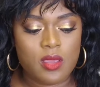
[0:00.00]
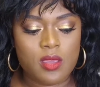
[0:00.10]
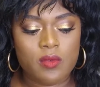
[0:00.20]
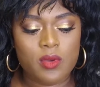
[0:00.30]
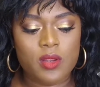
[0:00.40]

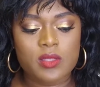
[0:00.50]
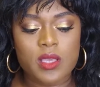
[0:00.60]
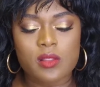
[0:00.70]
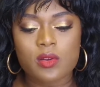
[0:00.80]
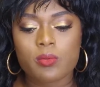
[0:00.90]
And we're going to
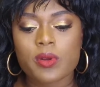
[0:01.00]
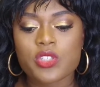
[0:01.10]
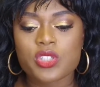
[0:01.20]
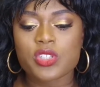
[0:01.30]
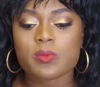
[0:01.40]
take a little
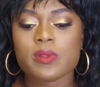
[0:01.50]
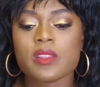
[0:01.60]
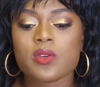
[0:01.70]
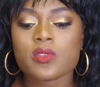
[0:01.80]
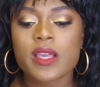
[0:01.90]
brush to just
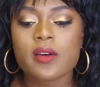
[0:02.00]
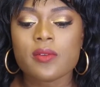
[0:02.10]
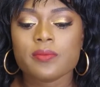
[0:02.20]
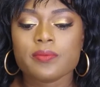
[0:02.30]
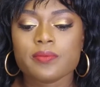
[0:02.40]
blend those out.